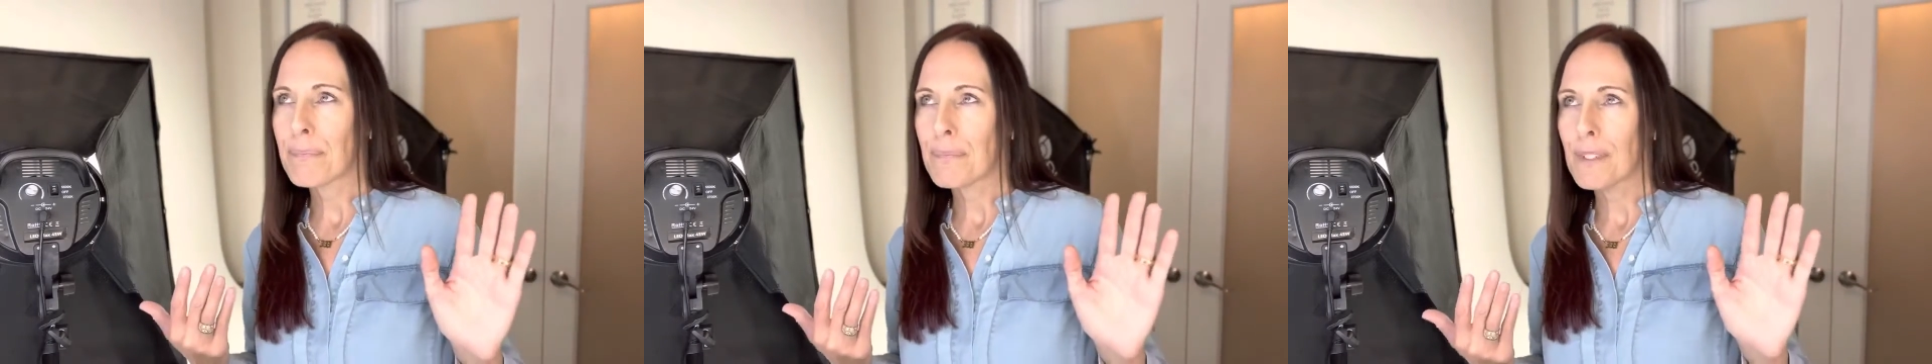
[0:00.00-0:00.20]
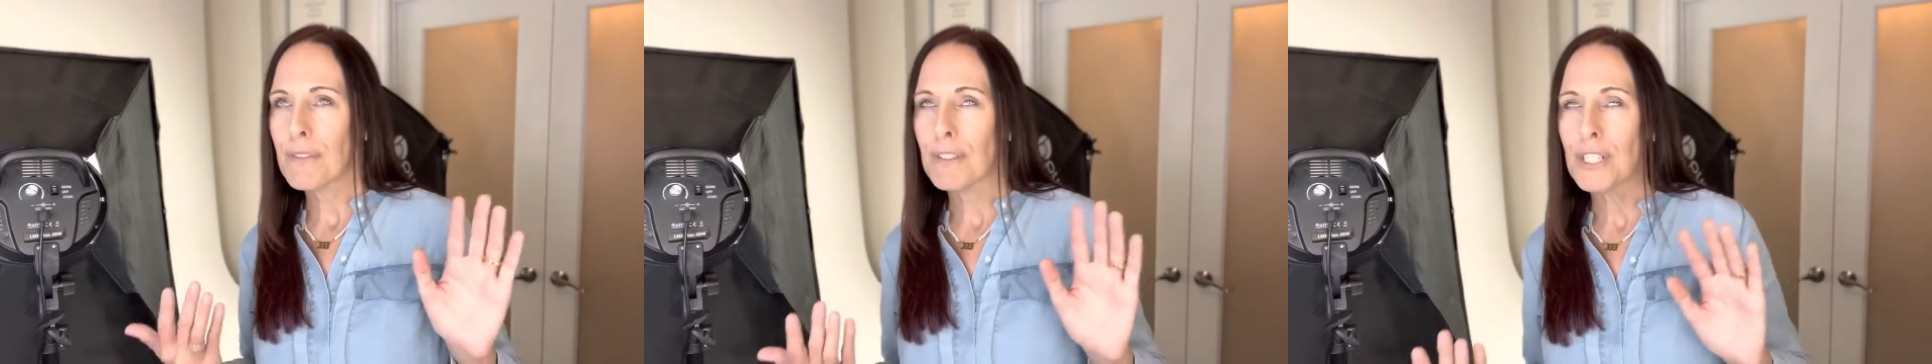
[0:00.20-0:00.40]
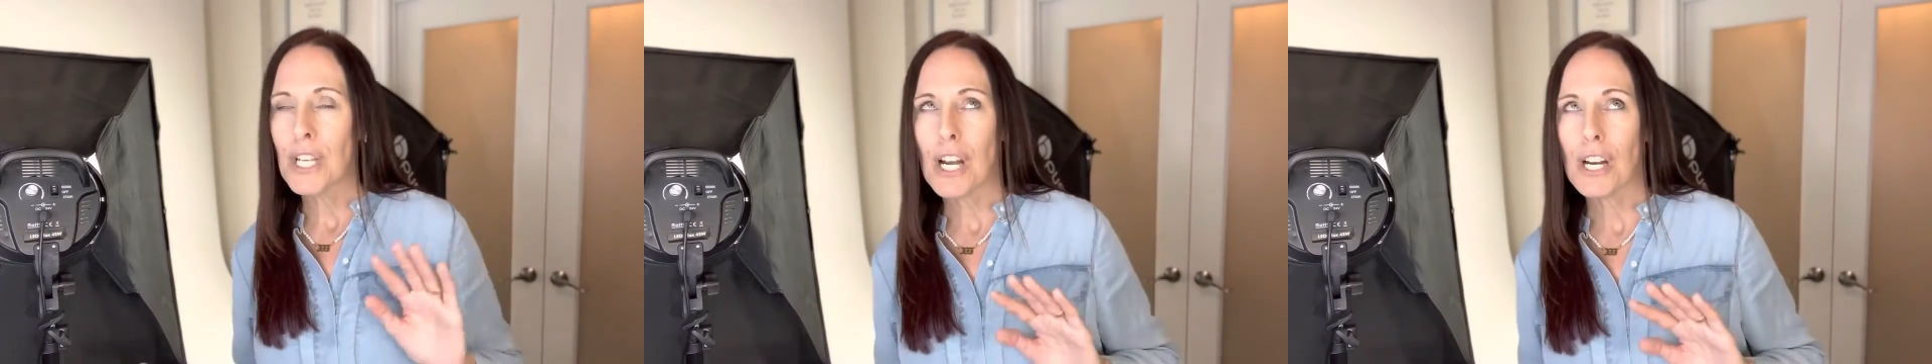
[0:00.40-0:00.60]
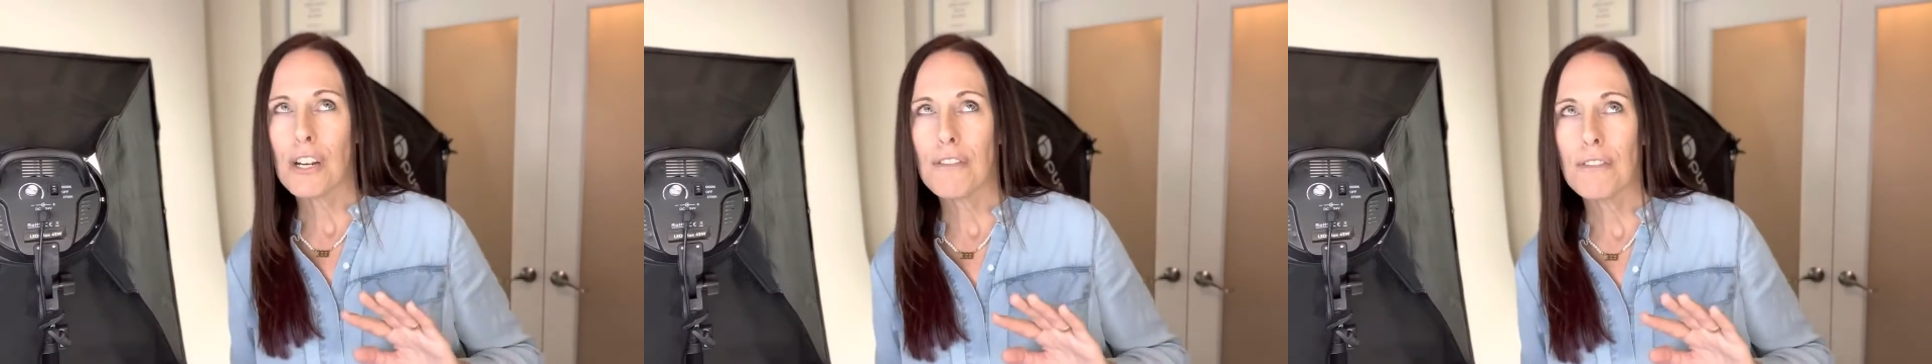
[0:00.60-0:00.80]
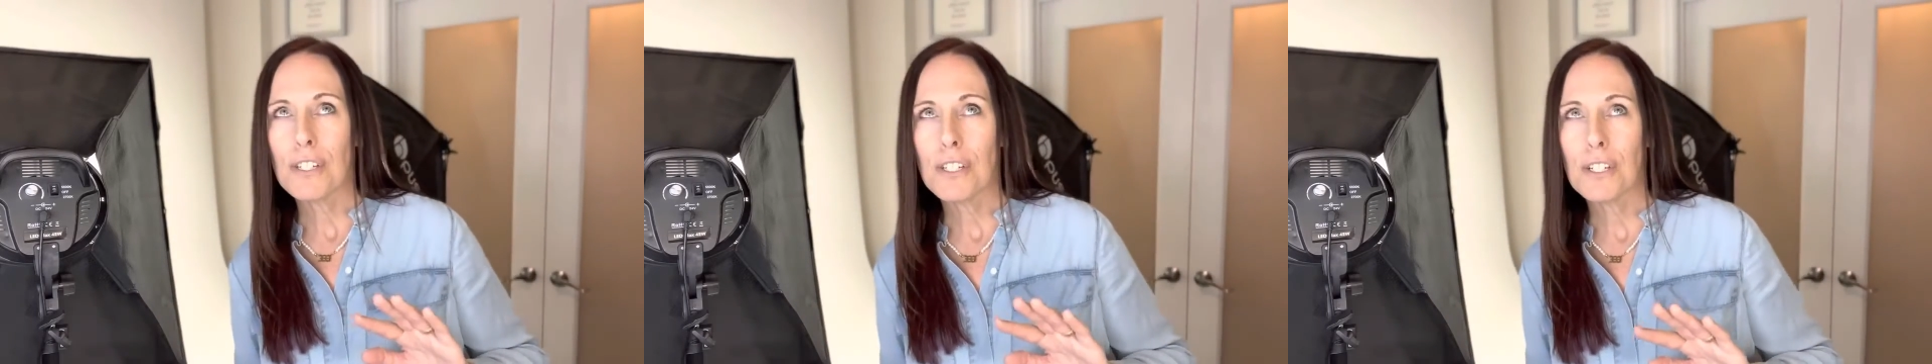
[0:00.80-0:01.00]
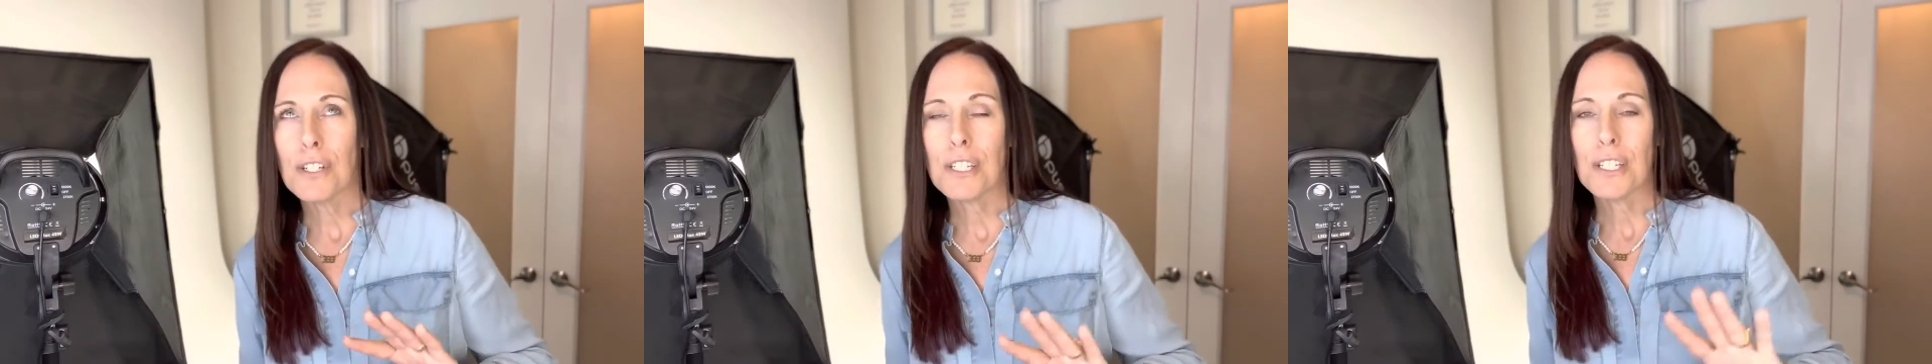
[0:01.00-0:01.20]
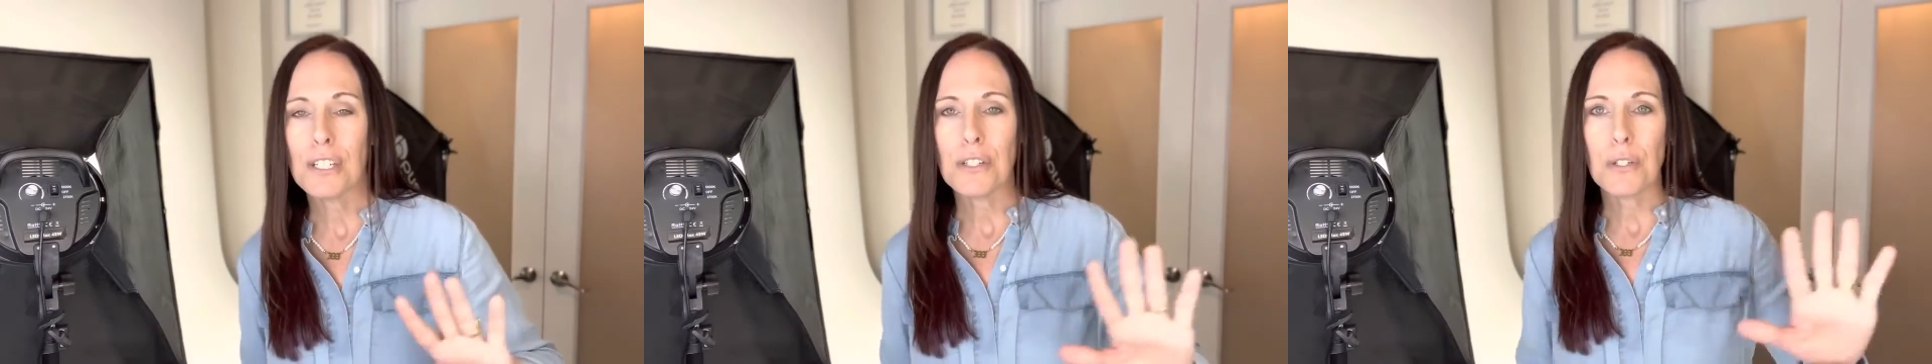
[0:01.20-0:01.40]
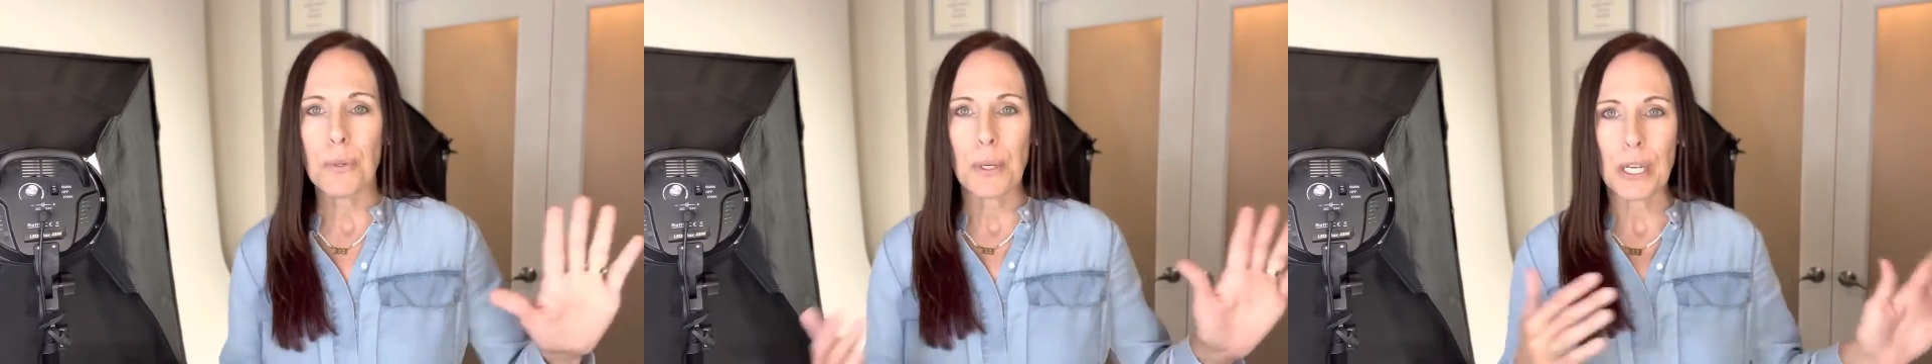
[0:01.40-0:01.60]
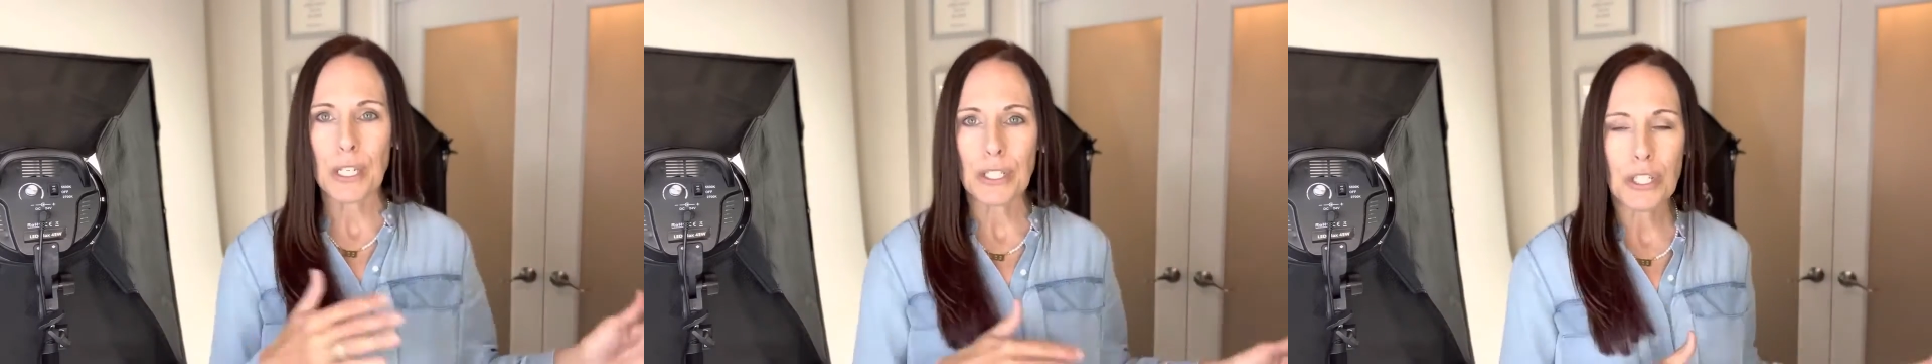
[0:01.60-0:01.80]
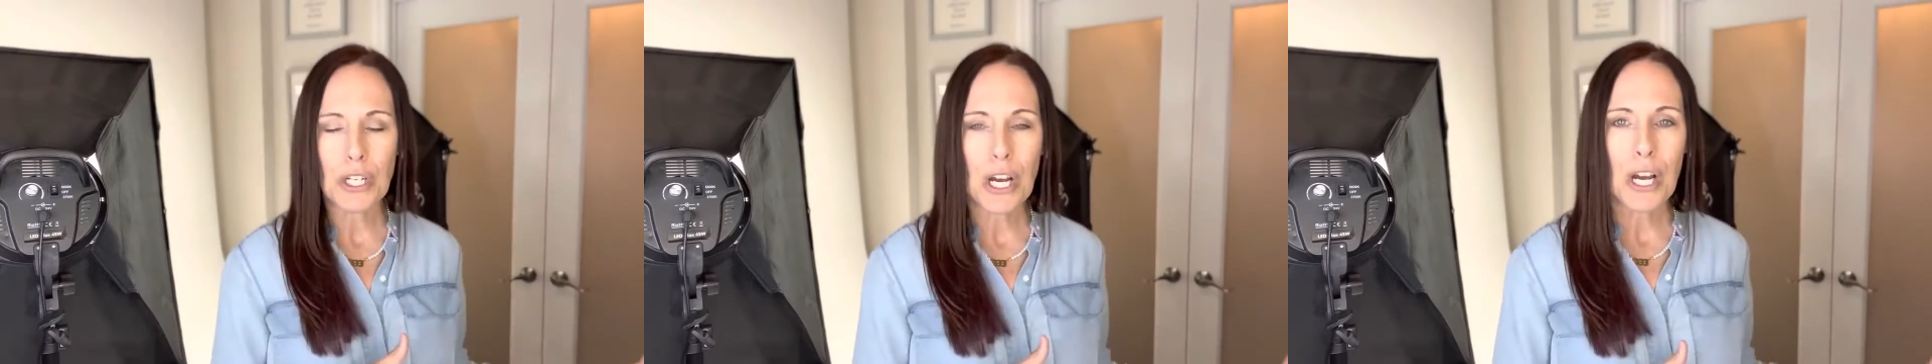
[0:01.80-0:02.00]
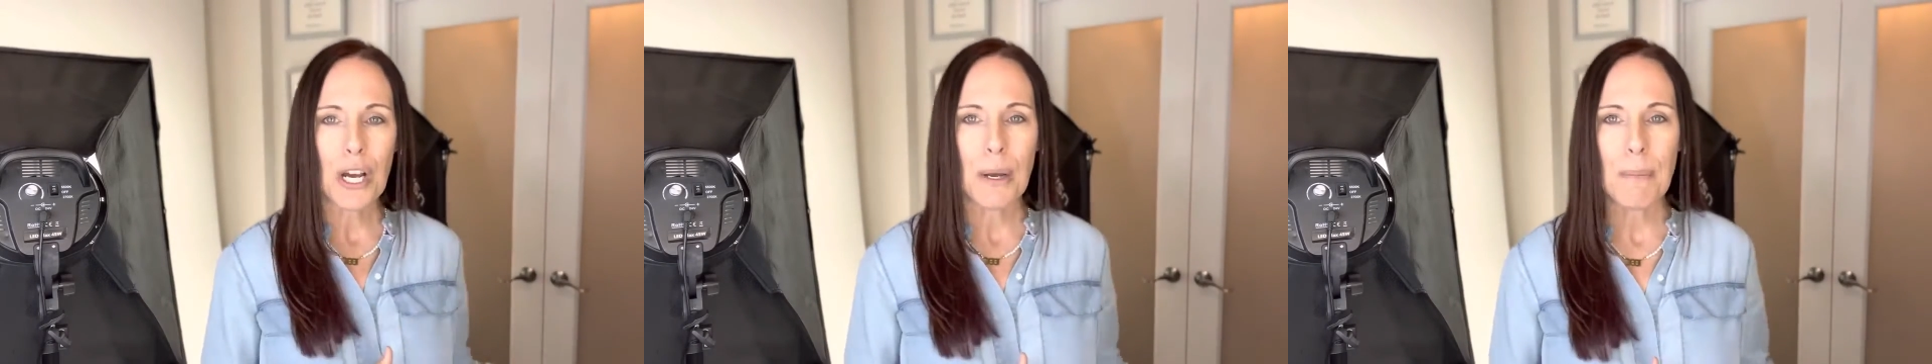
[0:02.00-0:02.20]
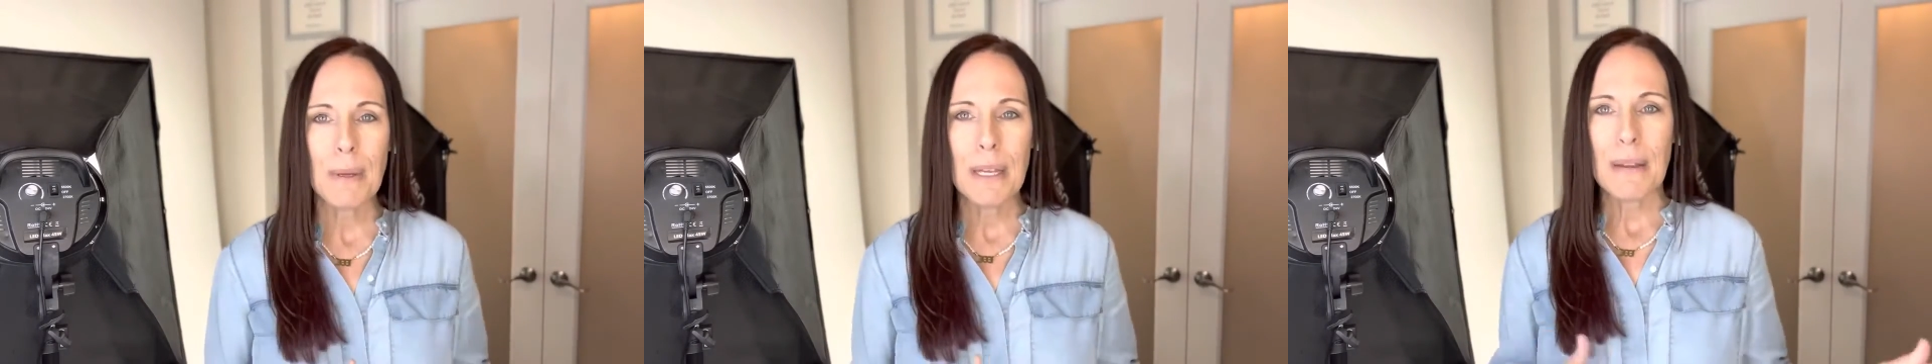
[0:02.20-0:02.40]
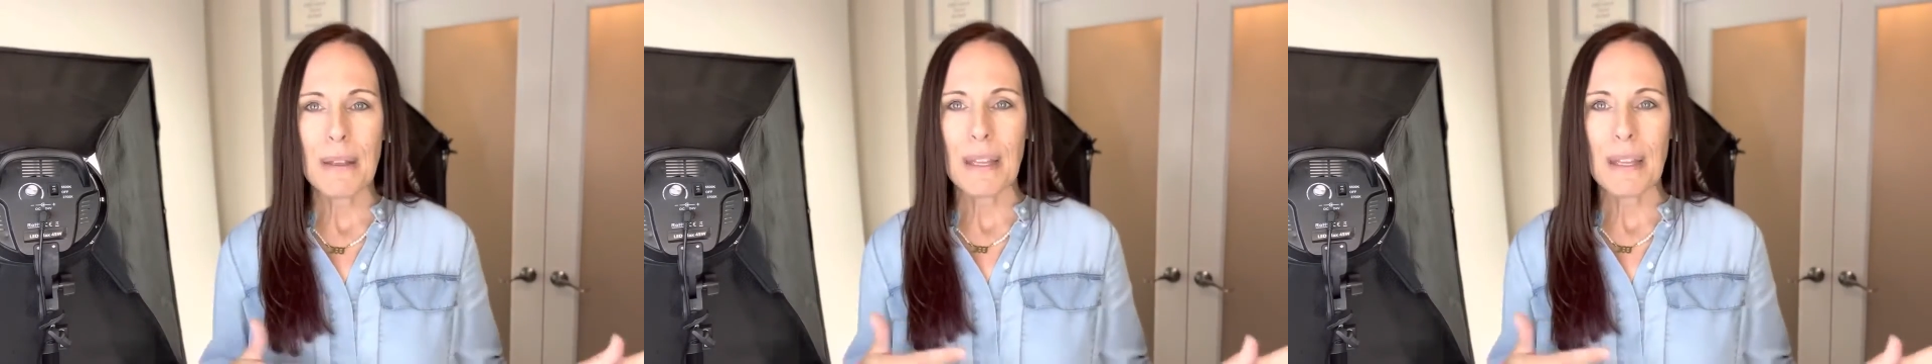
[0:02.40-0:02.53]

the photography turned into a job,